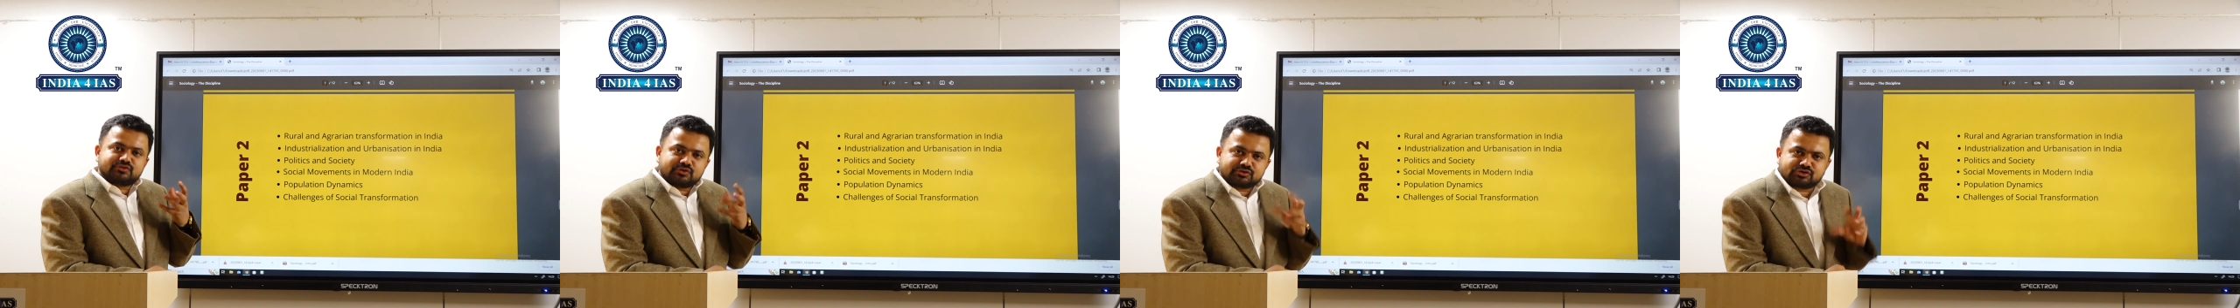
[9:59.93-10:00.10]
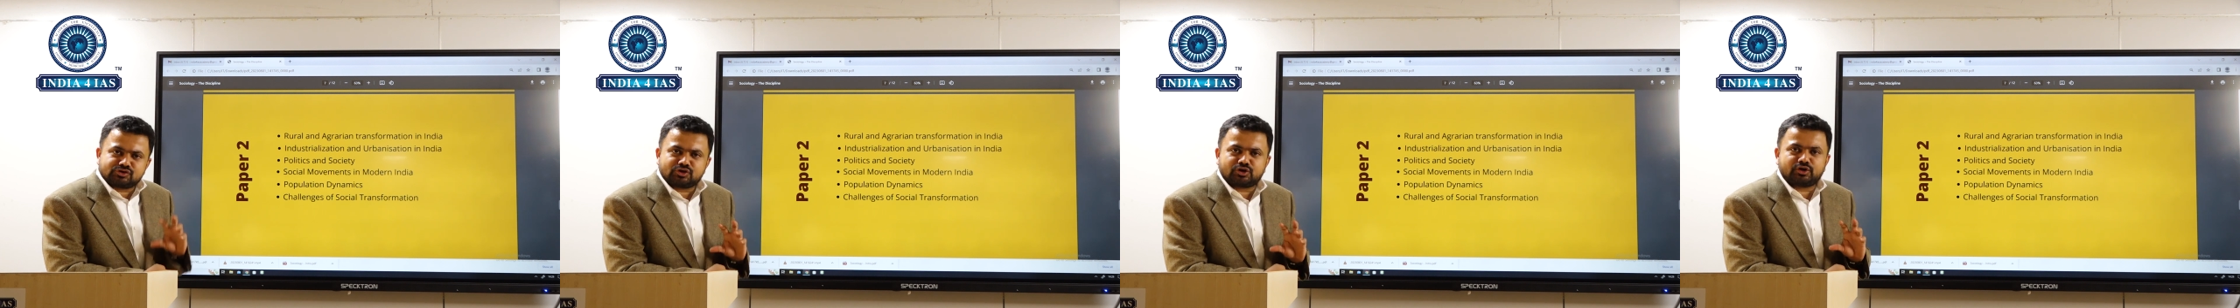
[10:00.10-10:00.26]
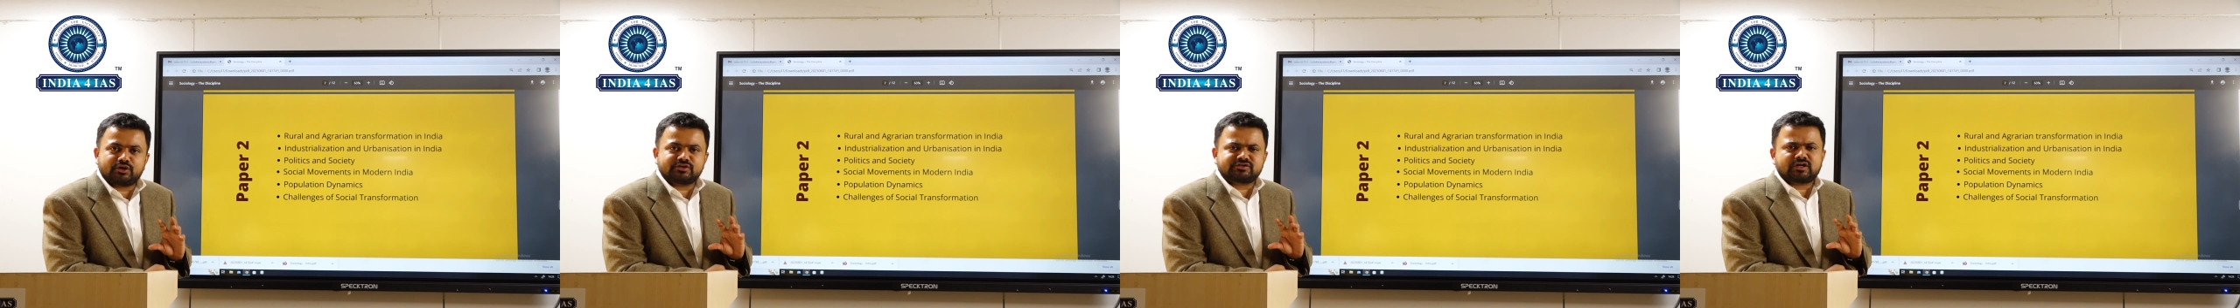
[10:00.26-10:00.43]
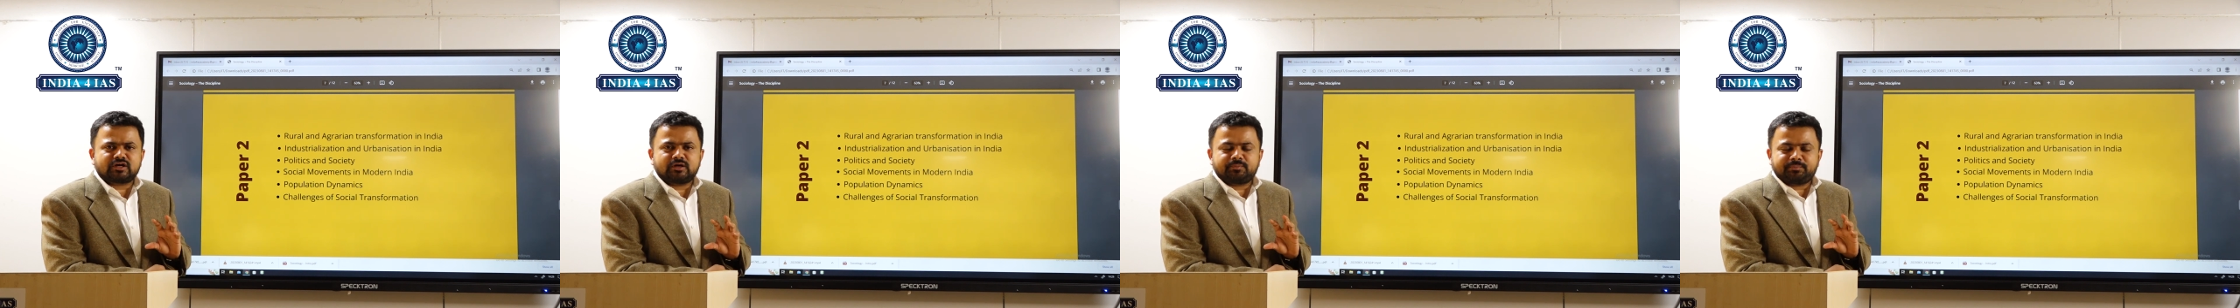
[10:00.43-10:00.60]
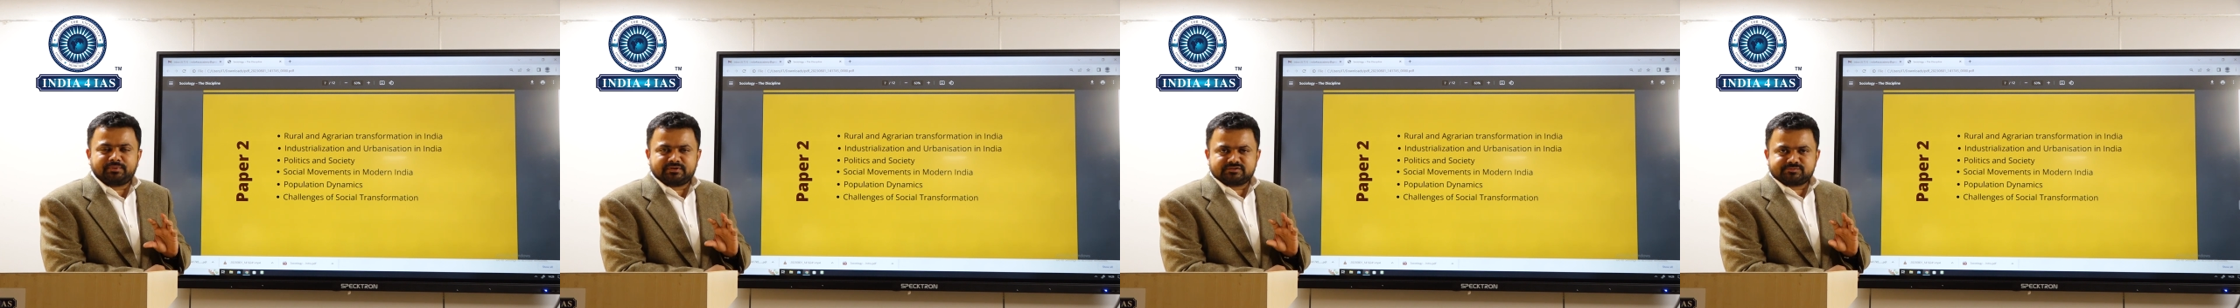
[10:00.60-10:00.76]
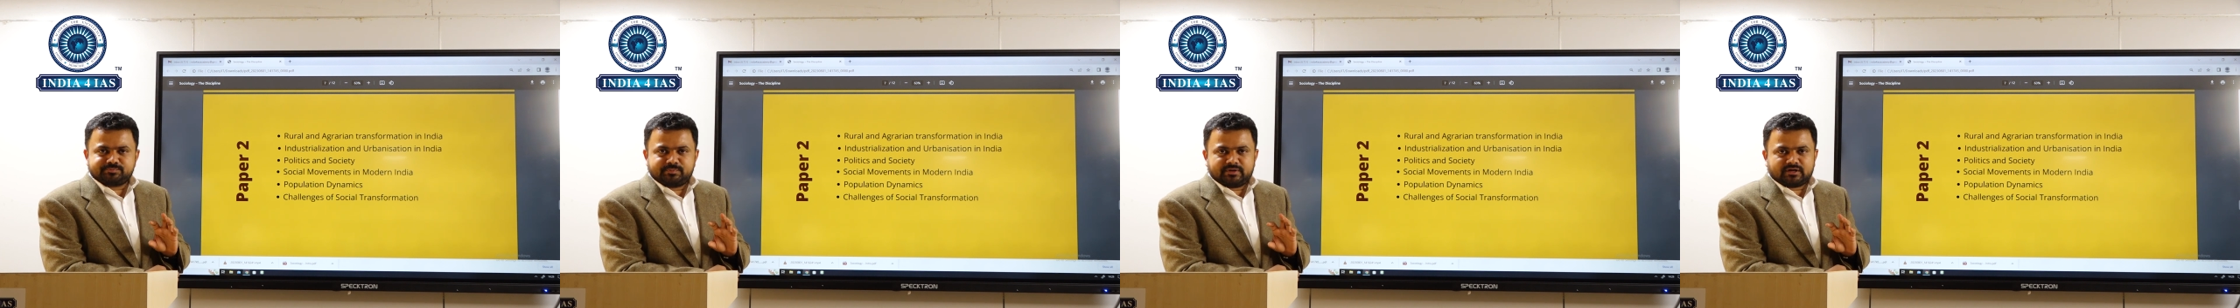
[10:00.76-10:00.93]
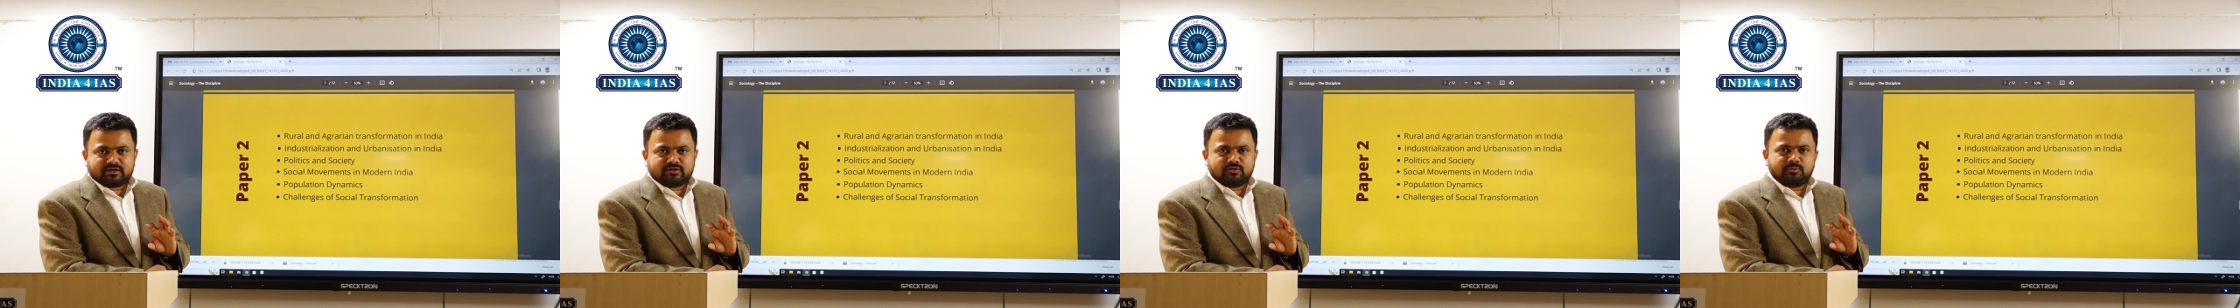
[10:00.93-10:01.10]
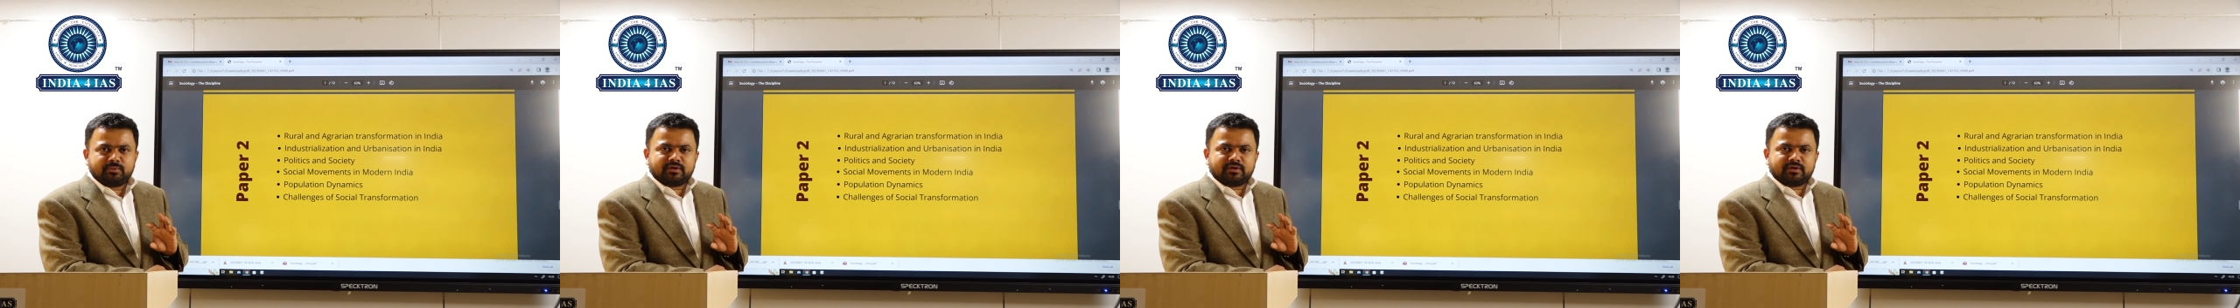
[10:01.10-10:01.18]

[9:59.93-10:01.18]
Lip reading: sociological perspective,